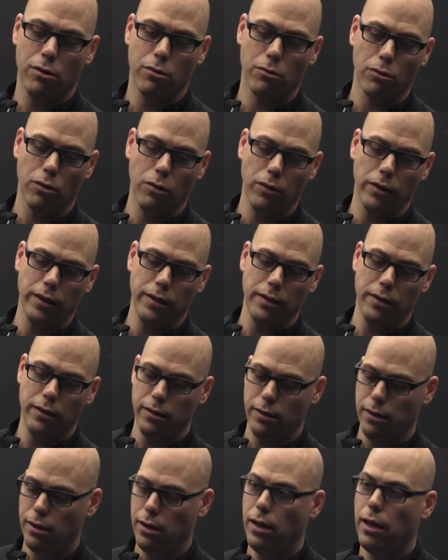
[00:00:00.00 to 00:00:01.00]
rolling,
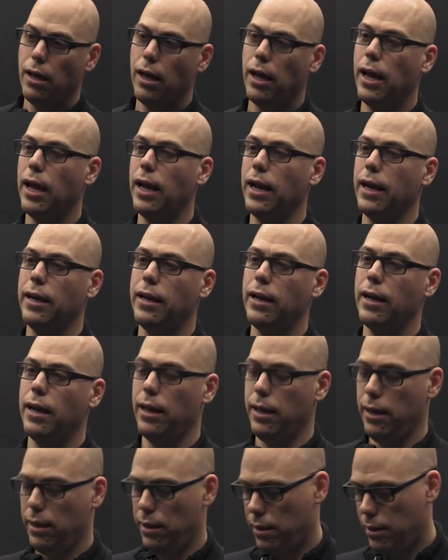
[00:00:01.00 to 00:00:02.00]
and
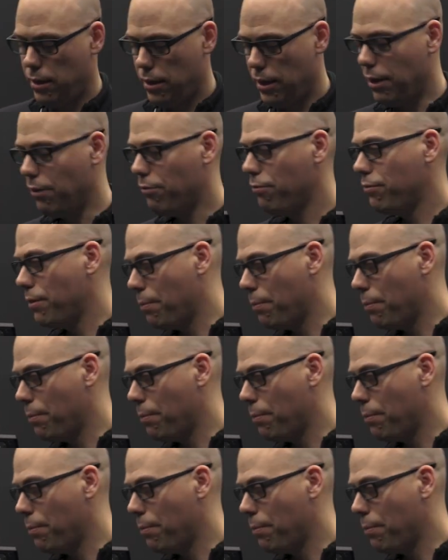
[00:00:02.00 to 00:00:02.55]
if the